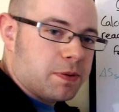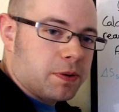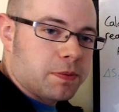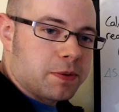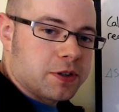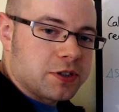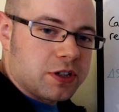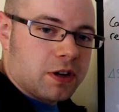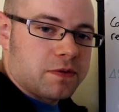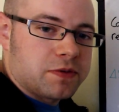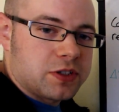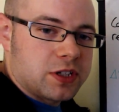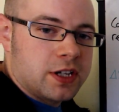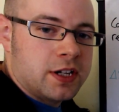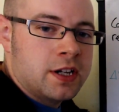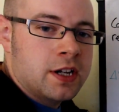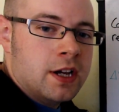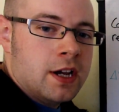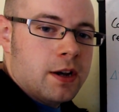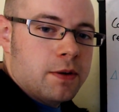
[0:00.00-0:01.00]
because
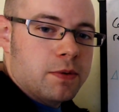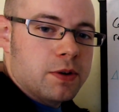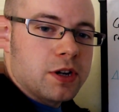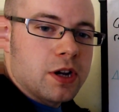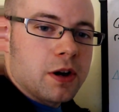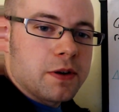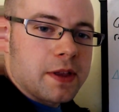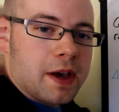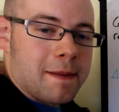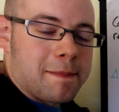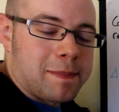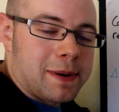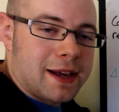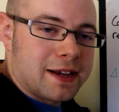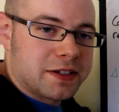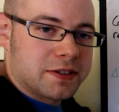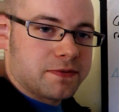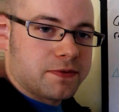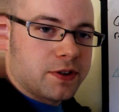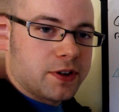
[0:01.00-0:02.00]
obviously we know that a
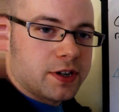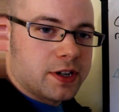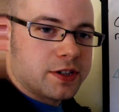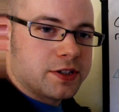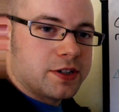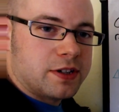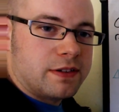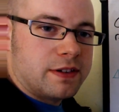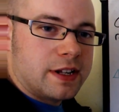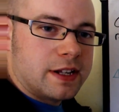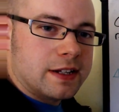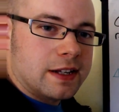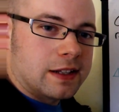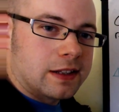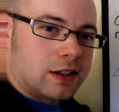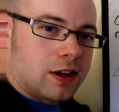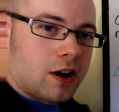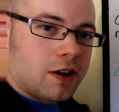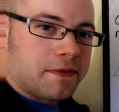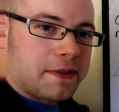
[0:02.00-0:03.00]
blast furnace, you need a
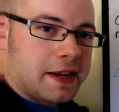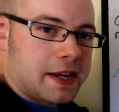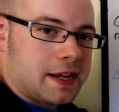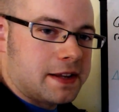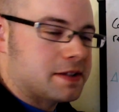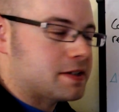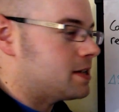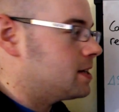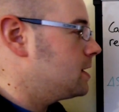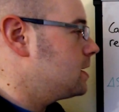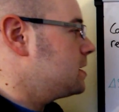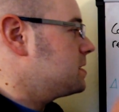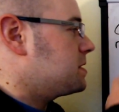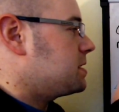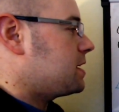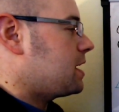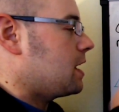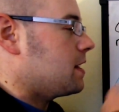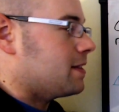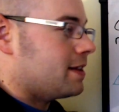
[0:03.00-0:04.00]
lot of heat to
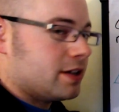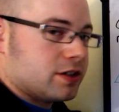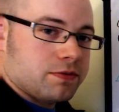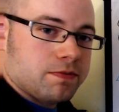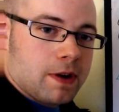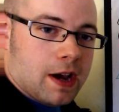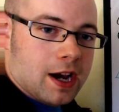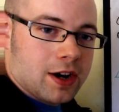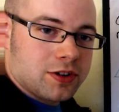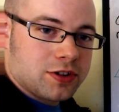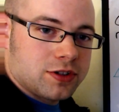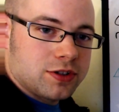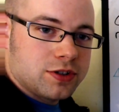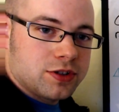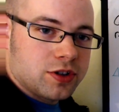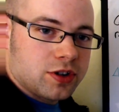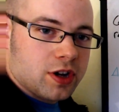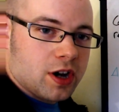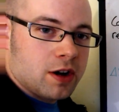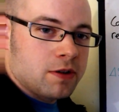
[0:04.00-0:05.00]
get this reaction to
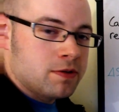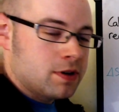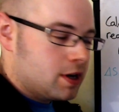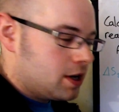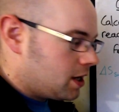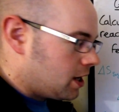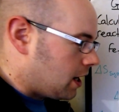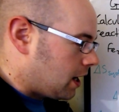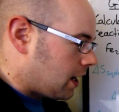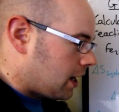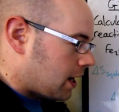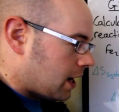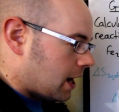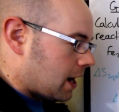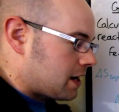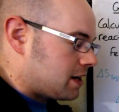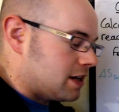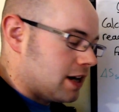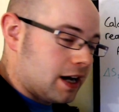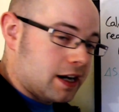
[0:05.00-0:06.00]
go.
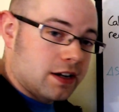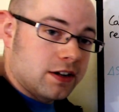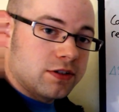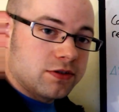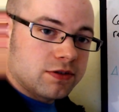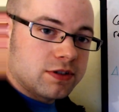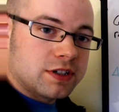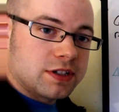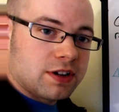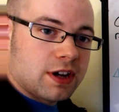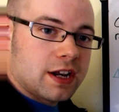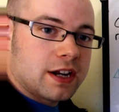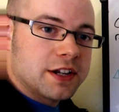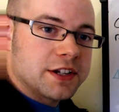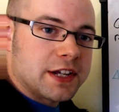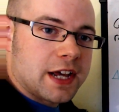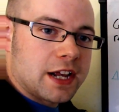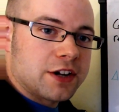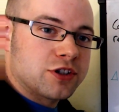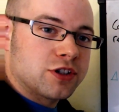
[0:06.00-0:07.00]
And 910 is
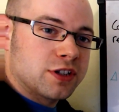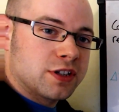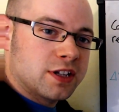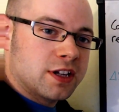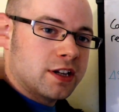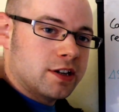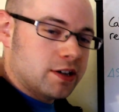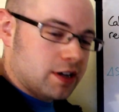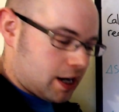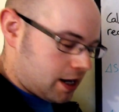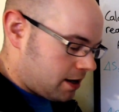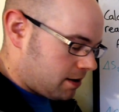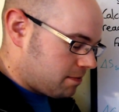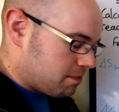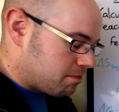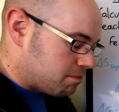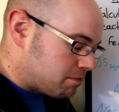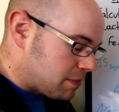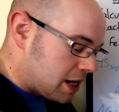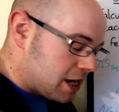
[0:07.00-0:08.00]
actually the
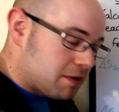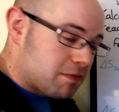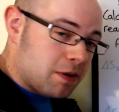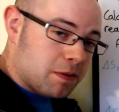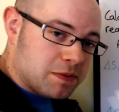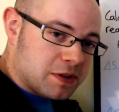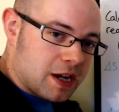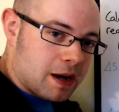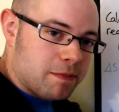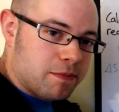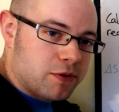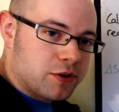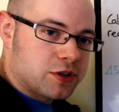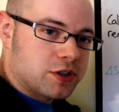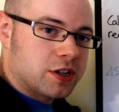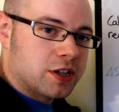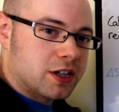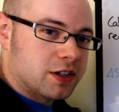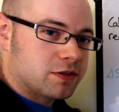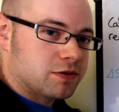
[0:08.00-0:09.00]
minimum temperature
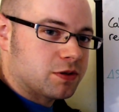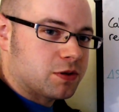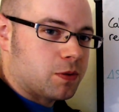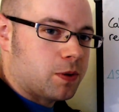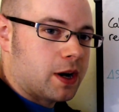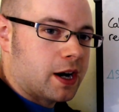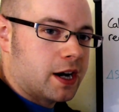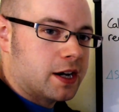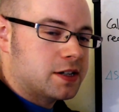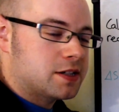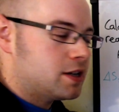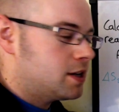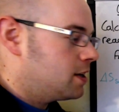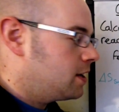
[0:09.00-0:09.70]
that's required